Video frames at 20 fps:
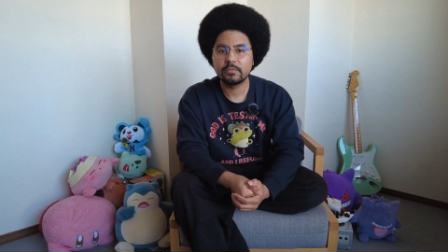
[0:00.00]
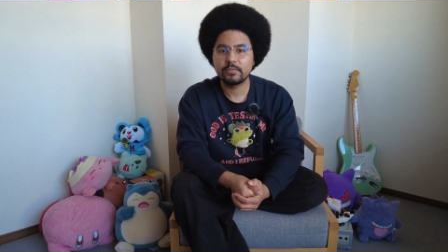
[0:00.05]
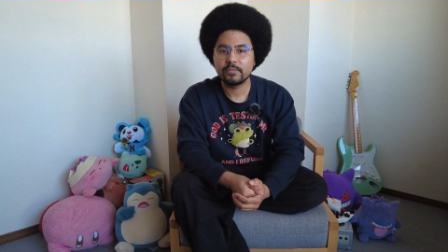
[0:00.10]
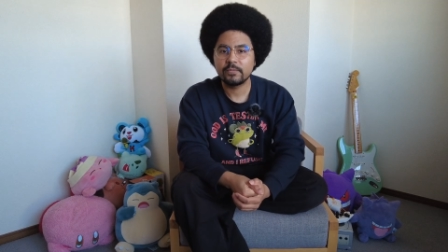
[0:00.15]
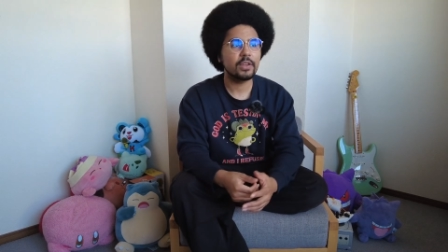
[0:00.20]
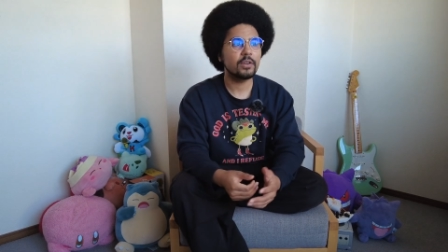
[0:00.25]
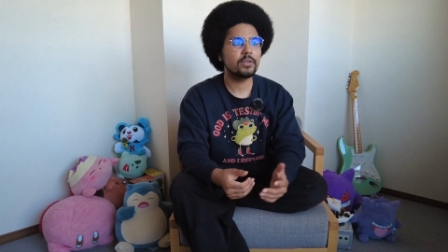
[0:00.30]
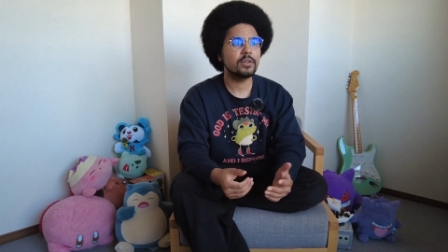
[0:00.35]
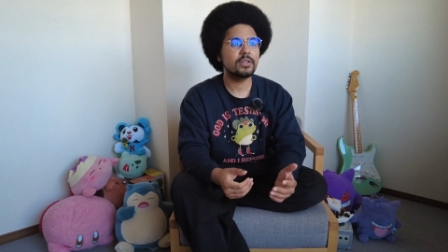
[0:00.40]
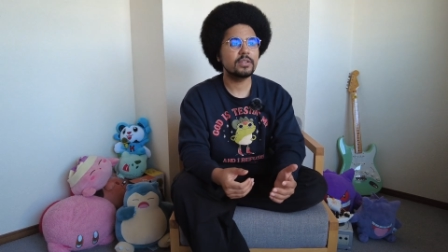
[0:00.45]

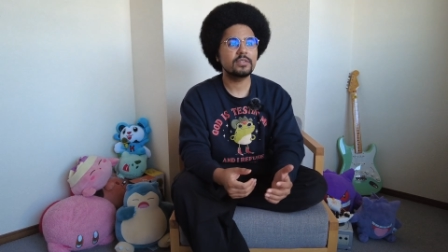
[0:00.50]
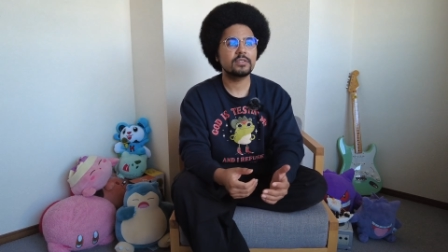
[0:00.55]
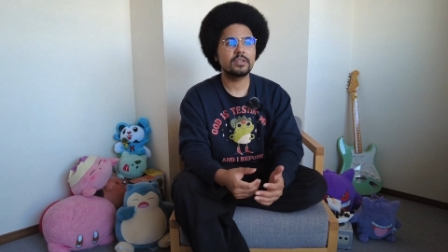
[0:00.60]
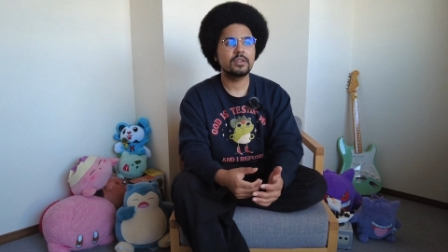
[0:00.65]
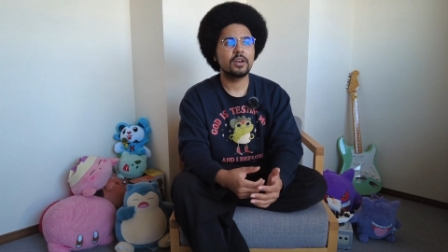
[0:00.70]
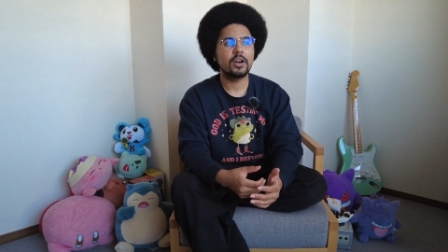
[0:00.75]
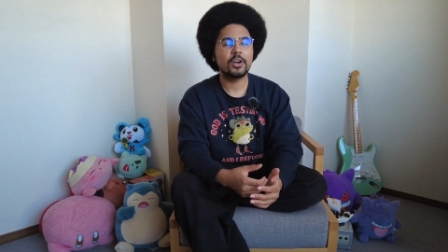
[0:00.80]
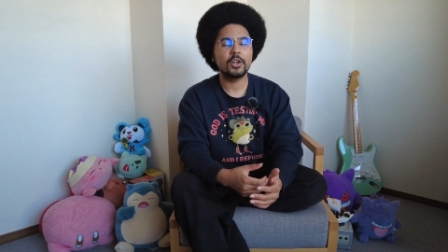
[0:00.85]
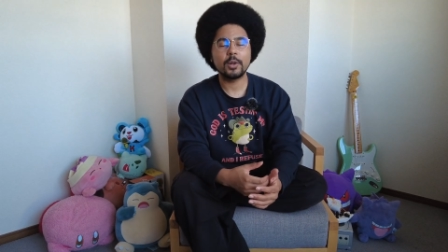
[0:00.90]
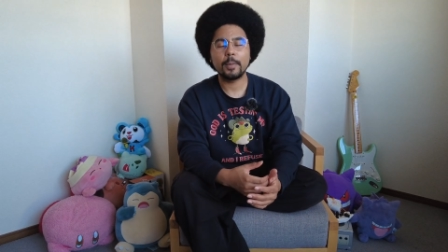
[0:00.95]
There is
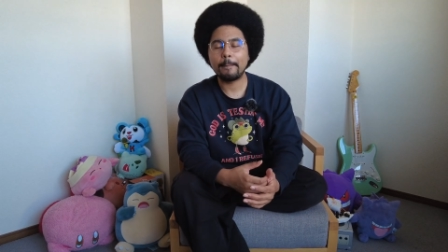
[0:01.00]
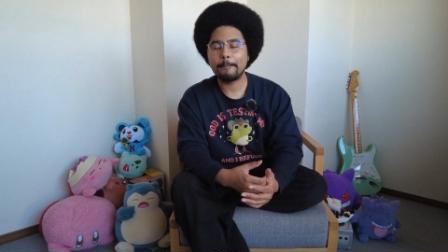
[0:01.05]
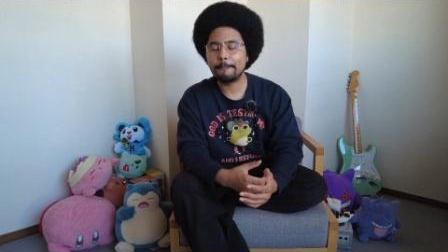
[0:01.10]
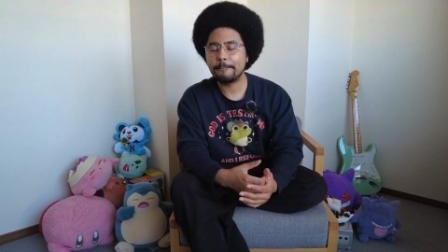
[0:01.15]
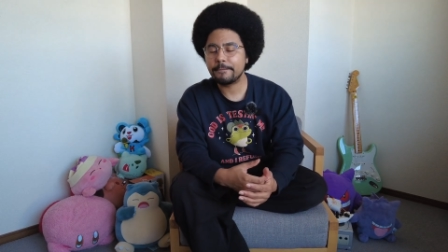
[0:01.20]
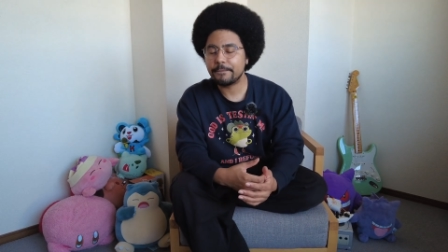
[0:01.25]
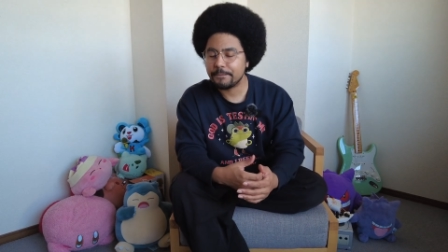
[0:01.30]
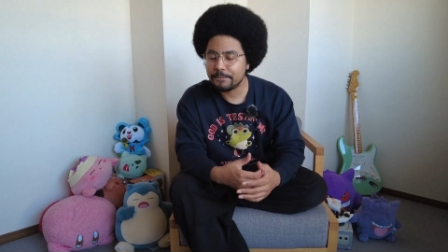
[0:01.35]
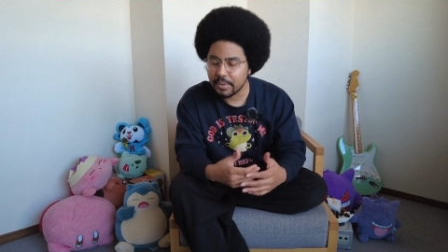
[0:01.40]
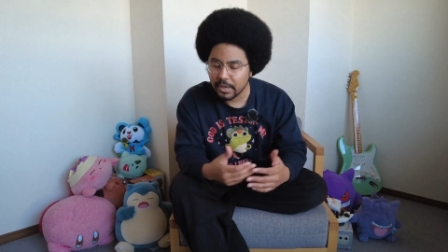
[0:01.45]
an
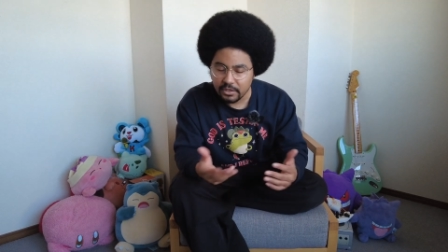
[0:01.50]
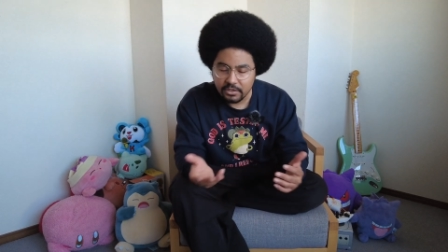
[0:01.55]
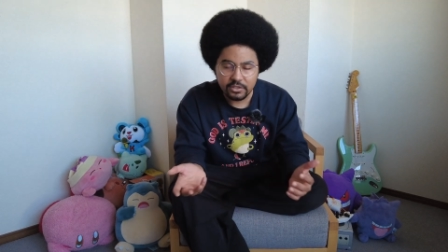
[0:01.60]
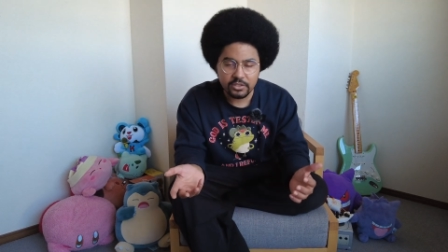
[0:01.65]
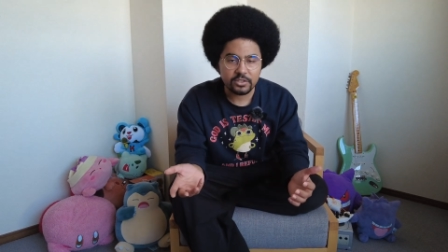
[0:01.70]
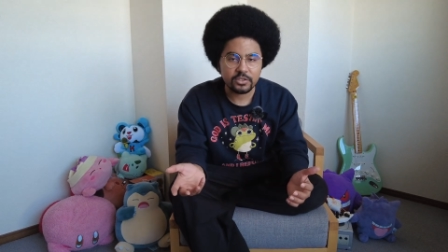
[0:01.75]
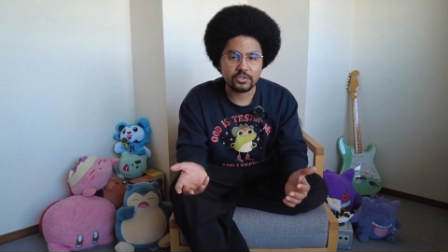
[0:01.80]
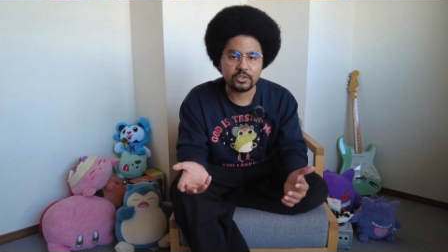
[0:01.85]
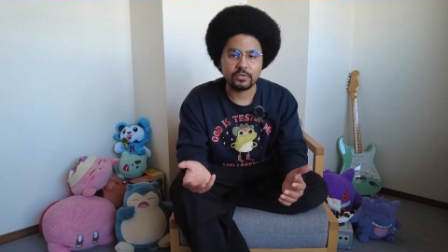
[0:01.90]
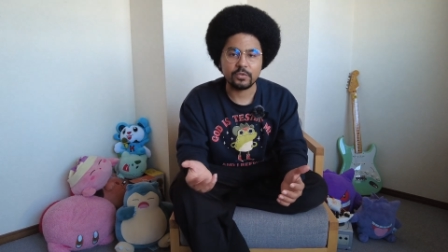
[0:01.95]

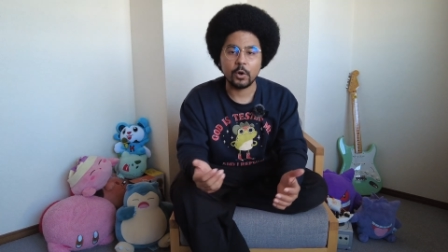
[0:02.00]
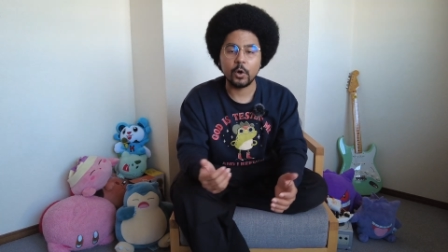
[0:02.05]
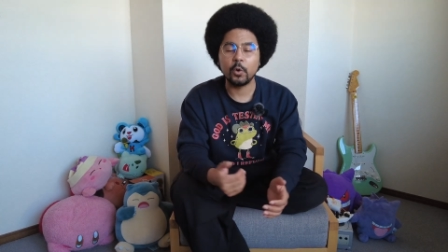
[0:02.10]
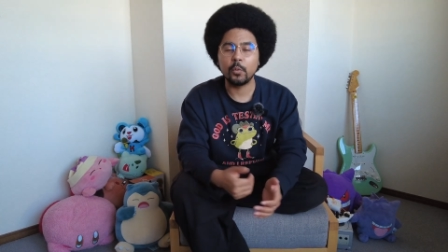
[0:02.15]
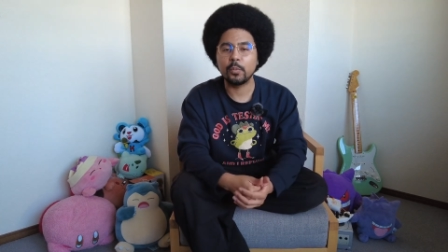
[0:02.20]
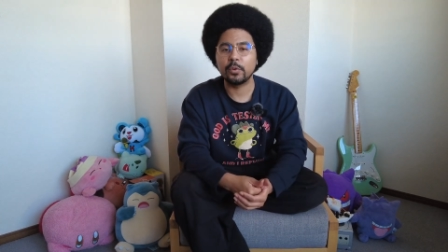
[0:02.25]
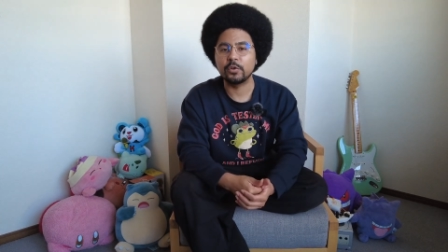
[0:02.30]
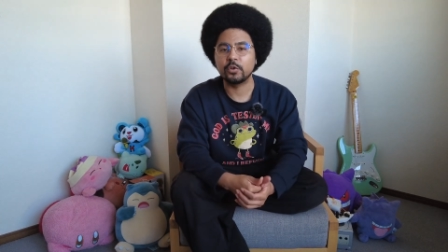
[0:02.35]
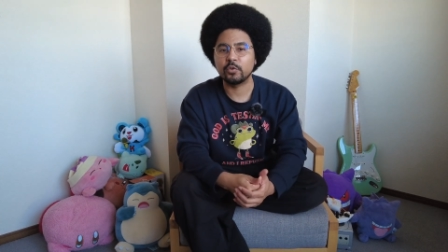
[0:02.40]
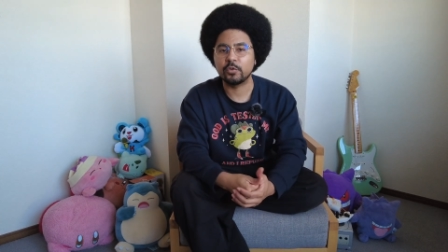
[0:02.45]
abundance of
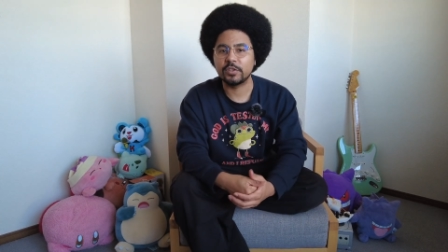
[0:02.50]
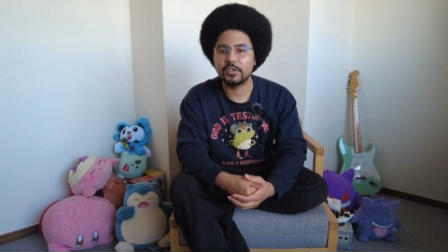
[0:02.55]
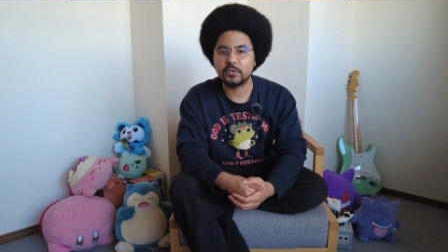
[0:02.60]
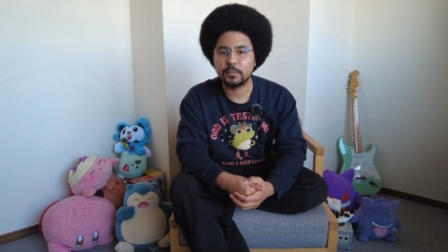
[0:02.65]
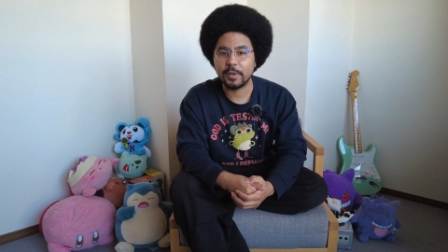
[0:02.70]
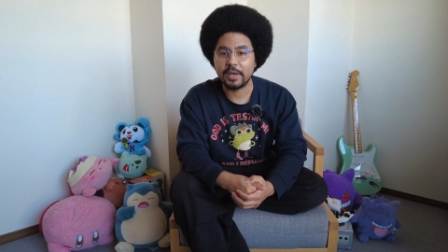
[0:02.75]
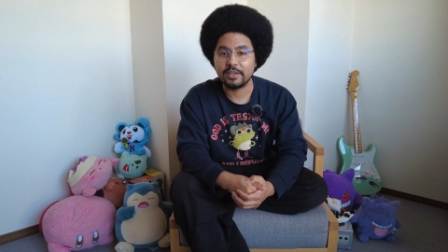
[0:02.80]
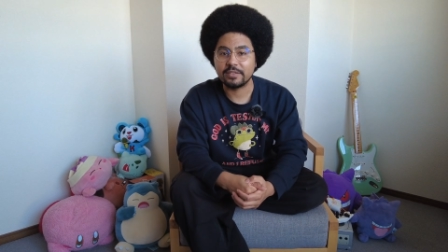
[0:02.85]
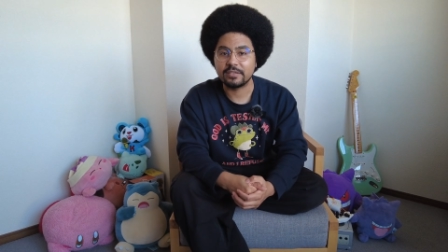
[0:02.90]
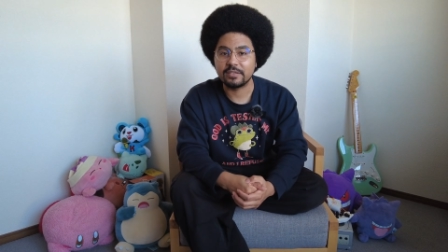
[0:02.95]
open green
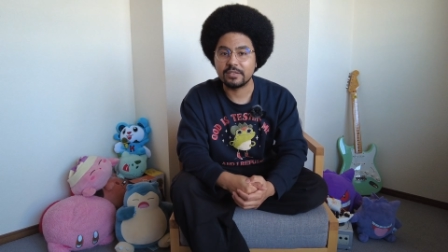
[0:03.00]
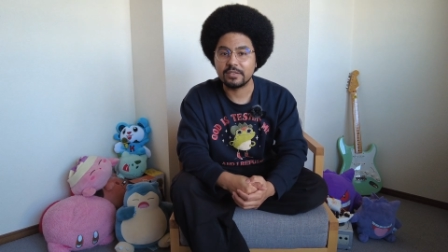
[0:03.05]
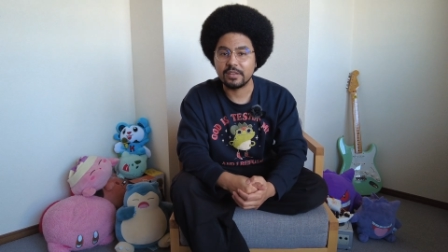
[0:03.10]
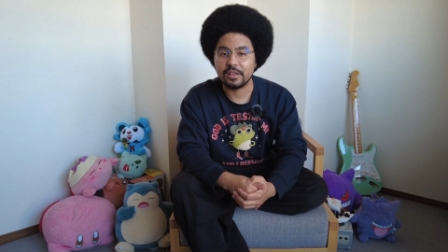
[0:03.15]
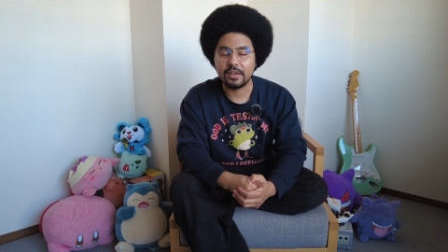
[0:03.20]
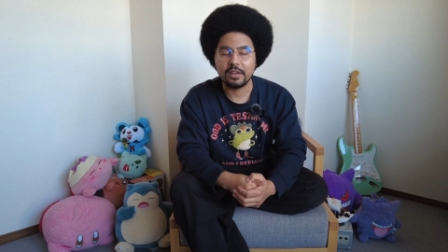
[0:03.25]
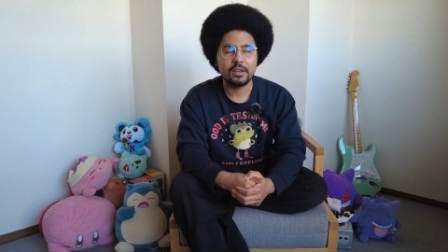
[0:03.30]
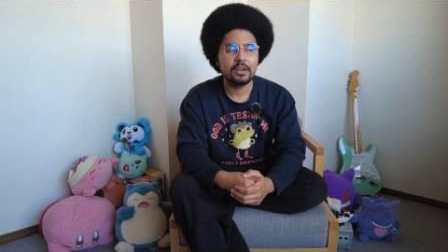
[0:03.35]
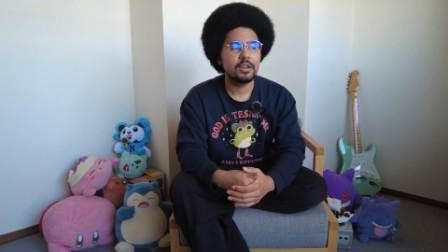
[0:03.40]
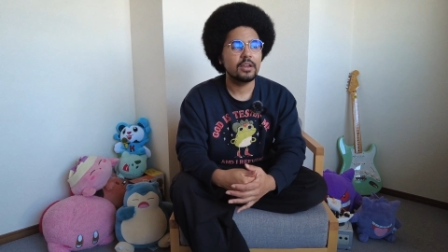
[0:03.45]
spaces
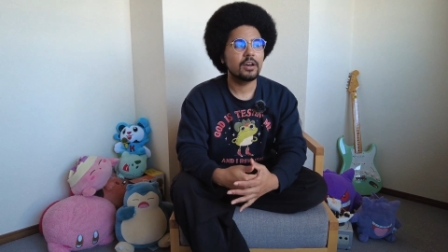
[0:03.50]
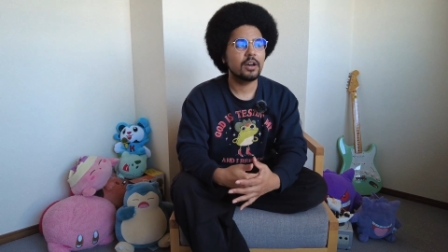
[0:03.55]
there,